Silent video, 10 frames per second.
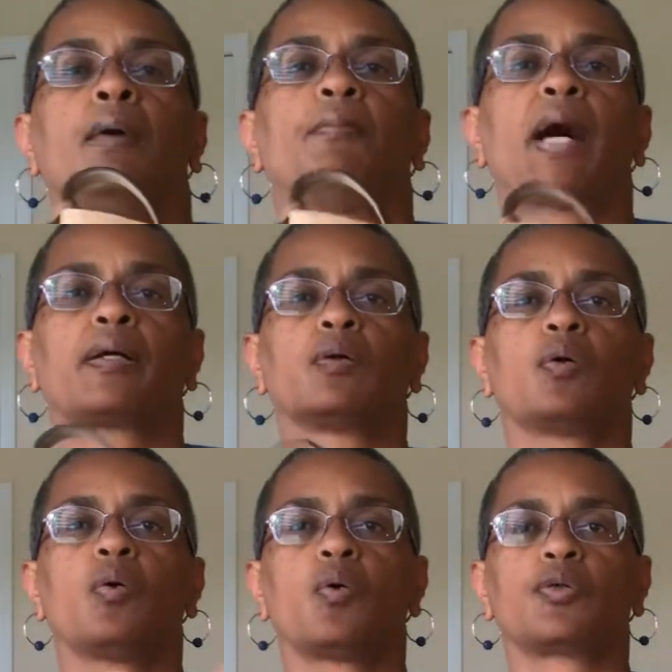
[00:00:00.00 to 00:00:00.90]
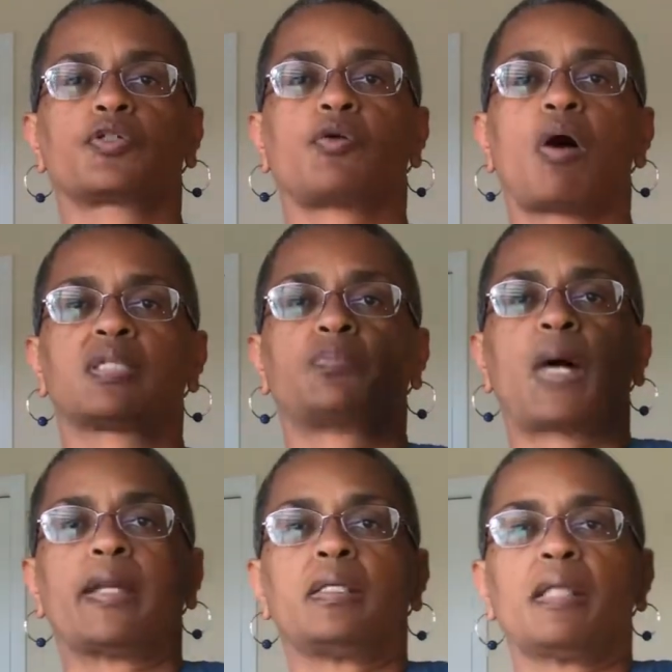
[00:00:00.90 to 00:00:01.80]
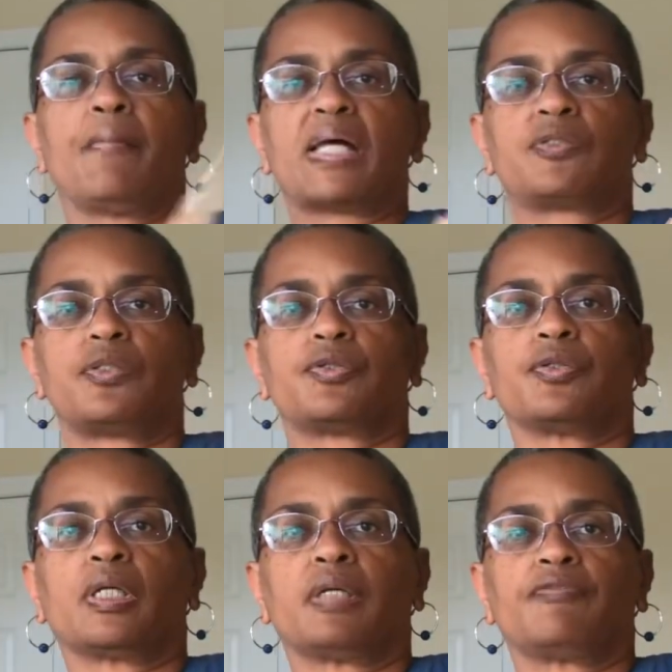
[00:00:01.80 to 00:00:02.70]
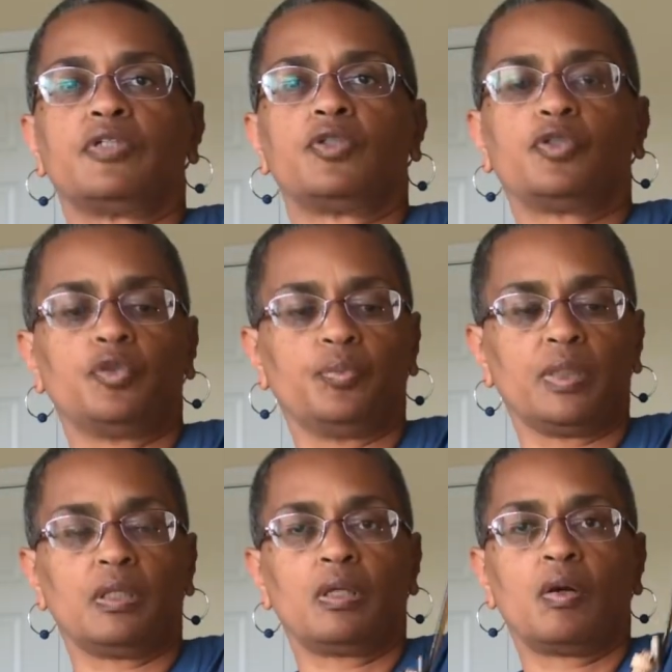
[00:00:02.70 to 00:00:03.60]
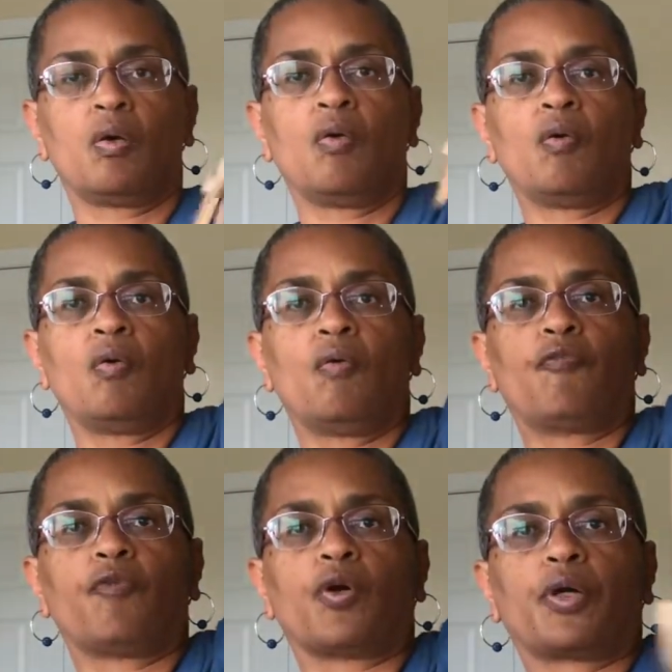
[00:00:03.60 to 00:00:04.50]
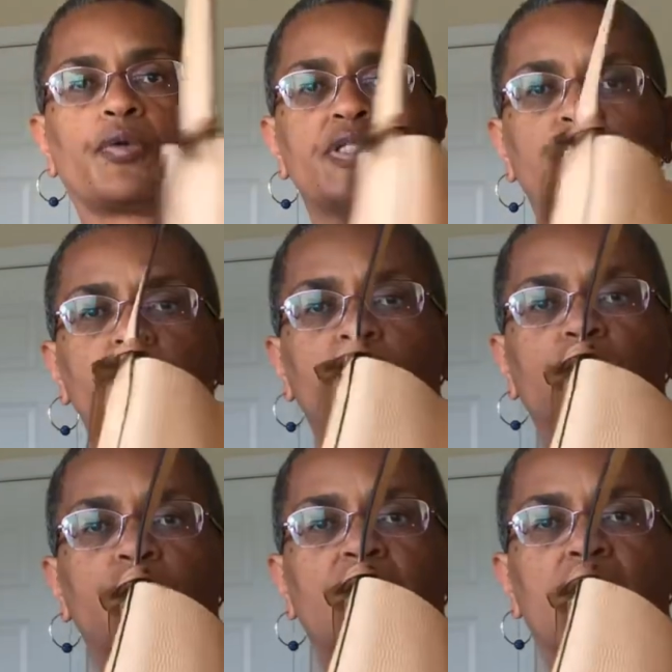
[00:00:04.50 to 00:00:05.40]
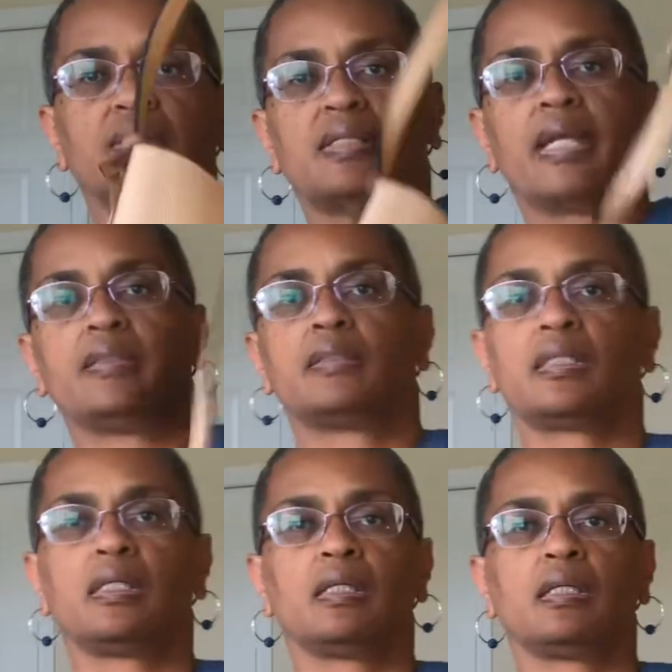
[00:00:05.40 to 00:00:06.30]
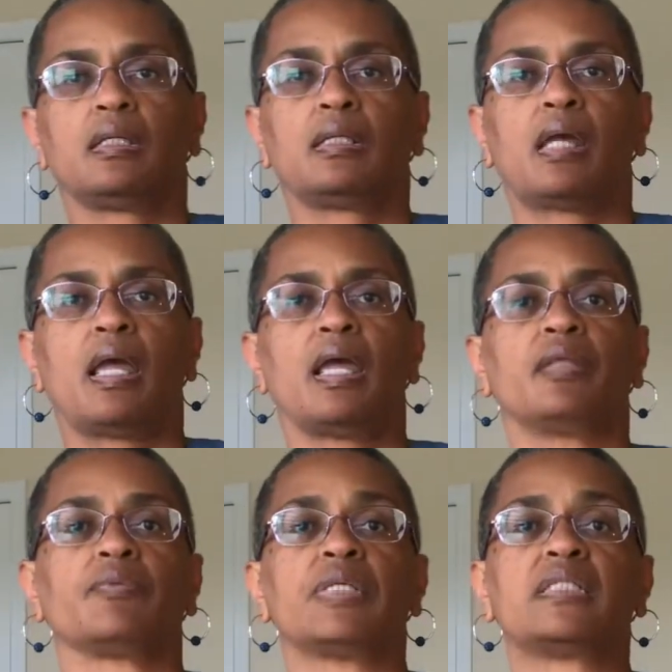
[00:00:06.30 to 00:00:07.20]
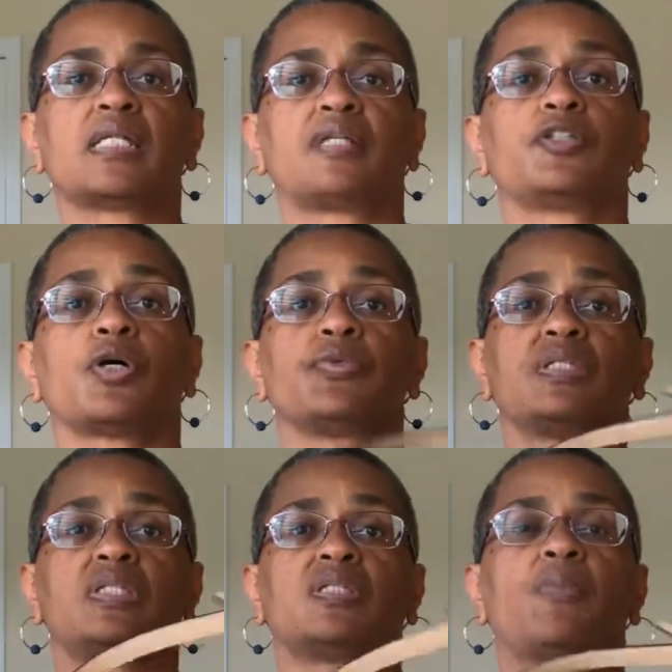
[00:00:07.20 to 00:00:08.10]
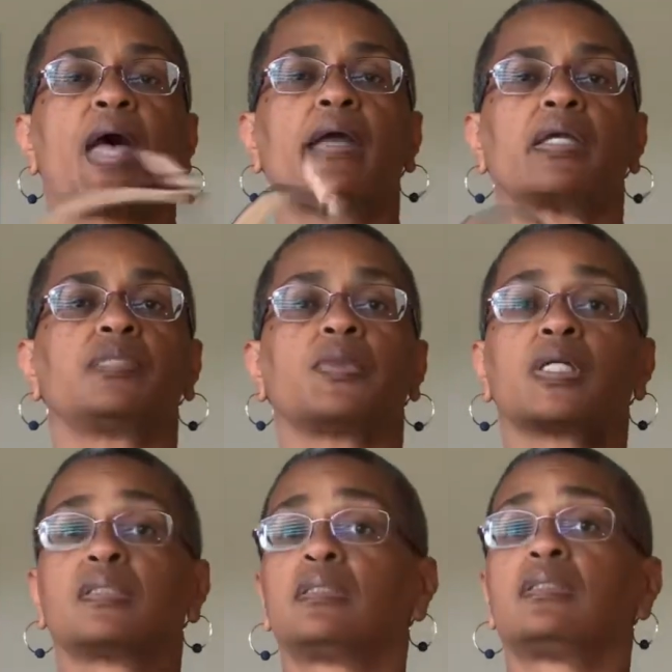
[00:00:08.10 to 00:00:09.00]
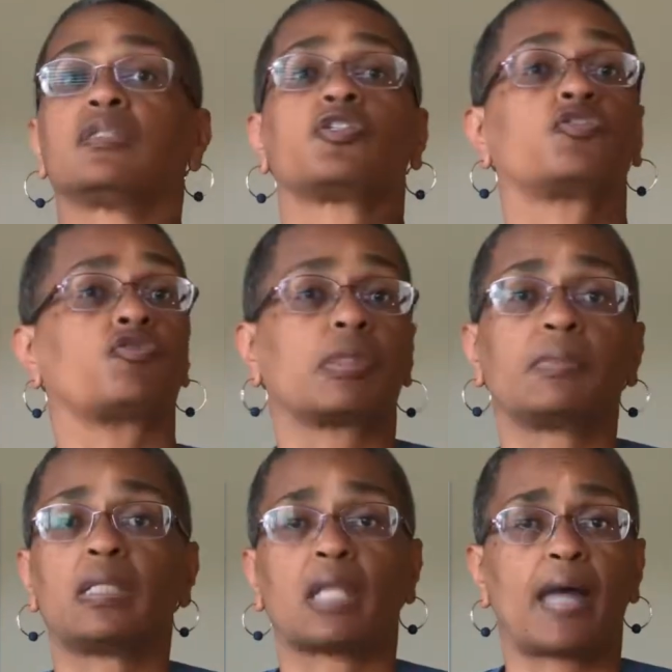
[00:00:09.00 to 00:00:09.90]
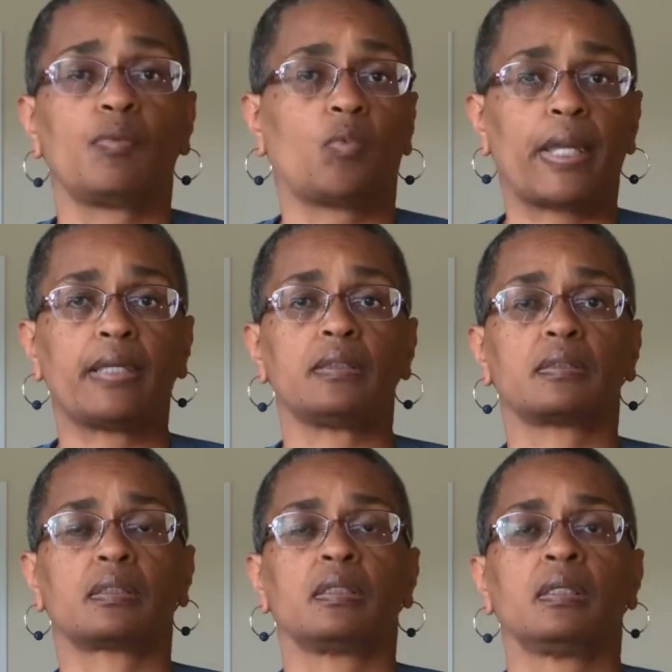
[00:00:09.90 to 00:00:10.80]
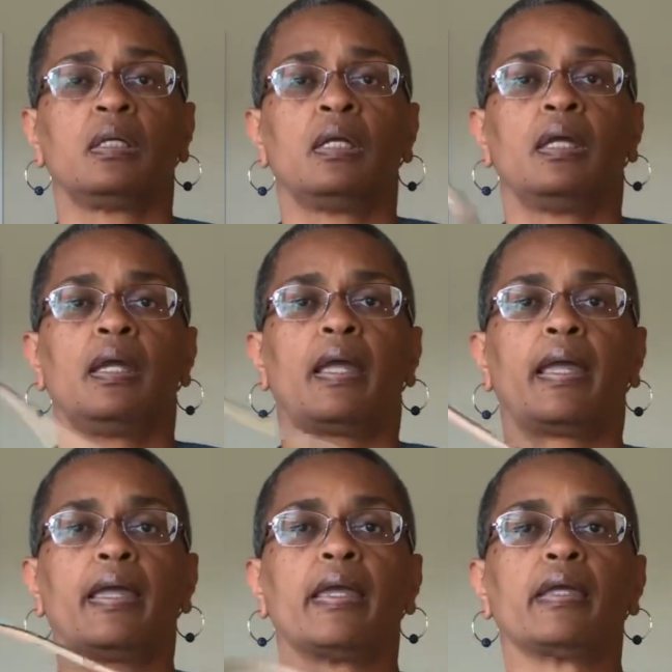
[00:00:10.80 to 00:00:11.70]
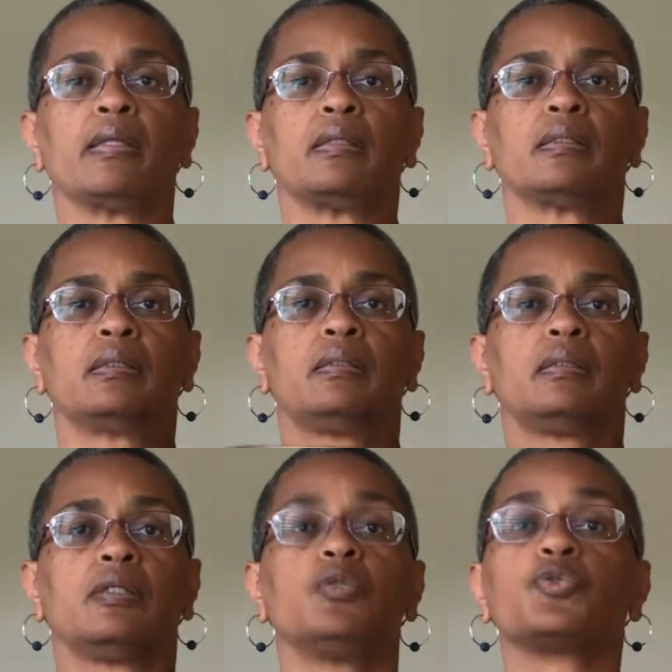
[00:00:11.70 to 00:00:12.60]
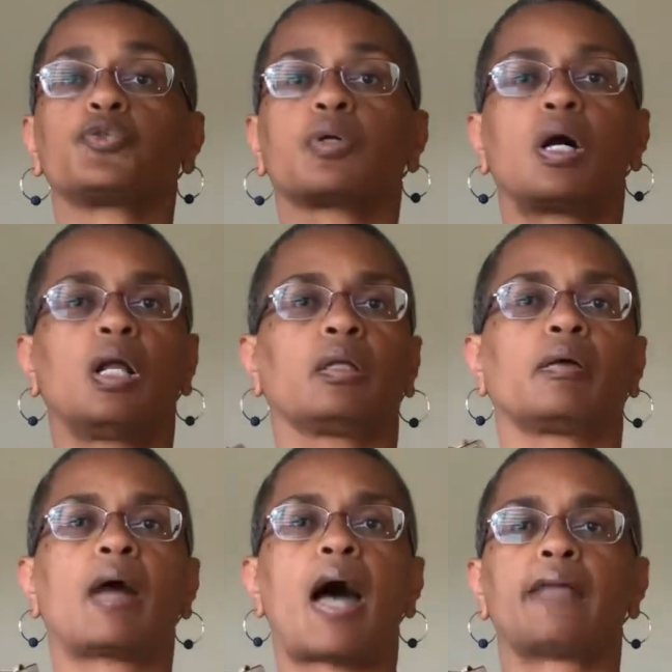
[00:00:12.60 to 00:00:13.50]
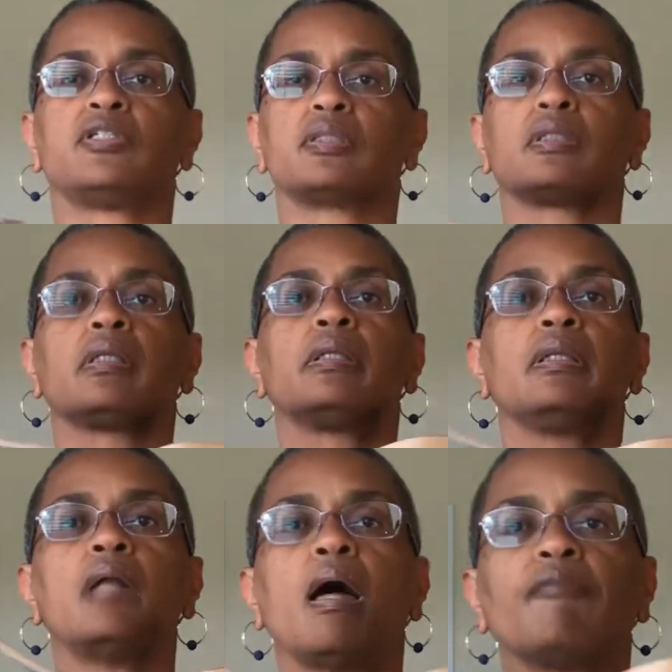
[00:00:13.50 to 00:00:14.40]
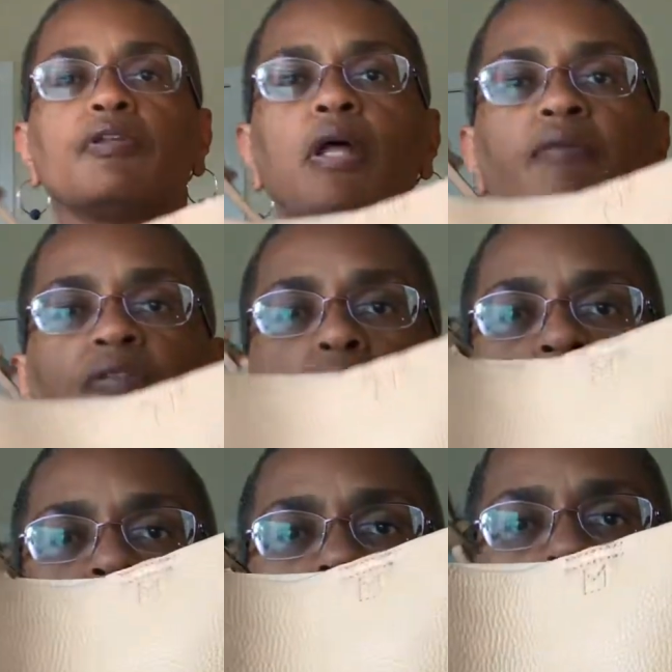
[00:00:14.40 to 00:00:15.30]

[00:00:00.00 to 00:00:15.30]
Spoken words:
Michael Kors crossbody that my sister gifted to me for Christmas 2018. And the reason I chose this bag is because it's extremely lightweight, and the neutral color, I just love, love, love the